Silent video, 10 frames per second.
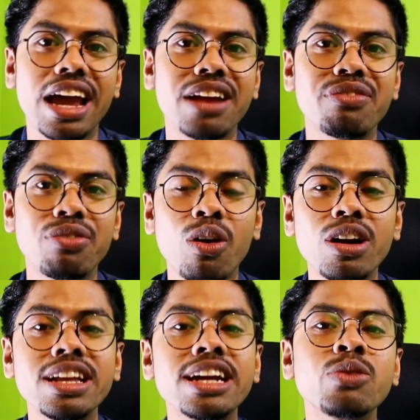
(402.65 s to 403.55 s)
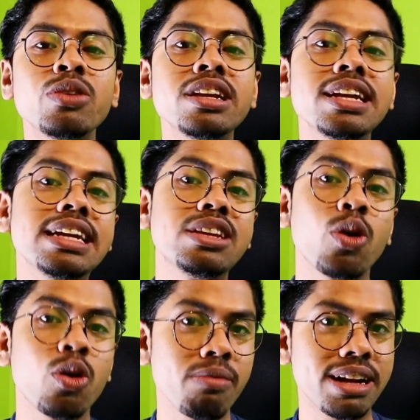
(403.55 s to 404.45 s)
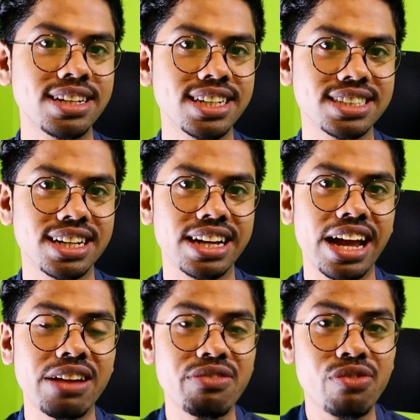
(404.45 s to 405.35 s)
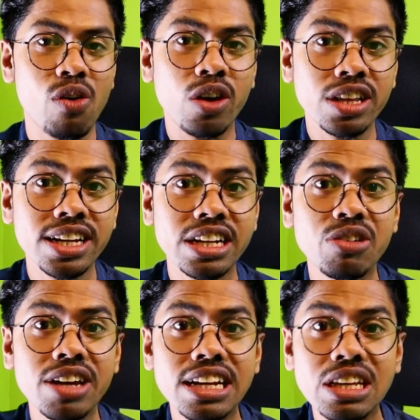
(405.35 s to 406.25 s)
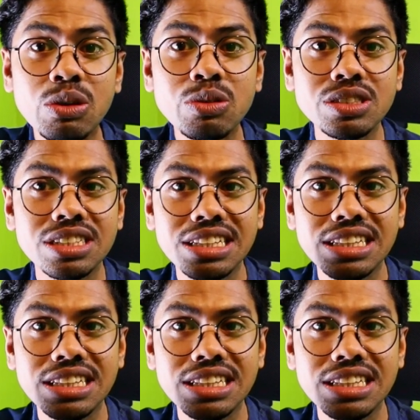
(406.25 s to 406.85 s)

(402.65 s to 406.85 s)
And for that we need documentation, and for that you can use